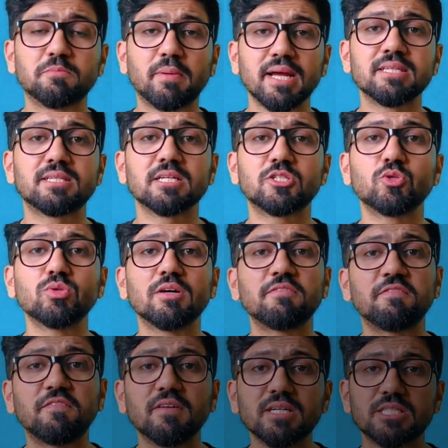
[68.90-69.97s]
brings us to the
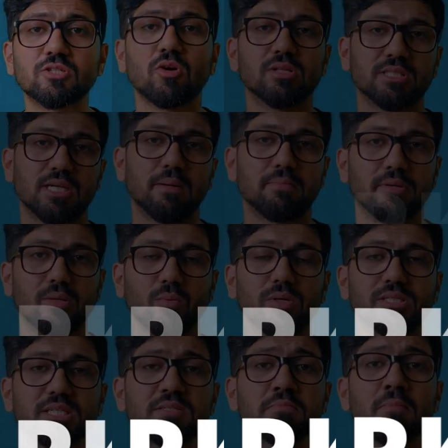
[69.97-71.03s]
first concept,
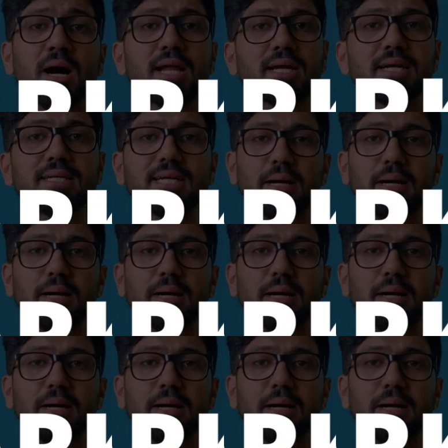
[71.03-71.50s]
which is market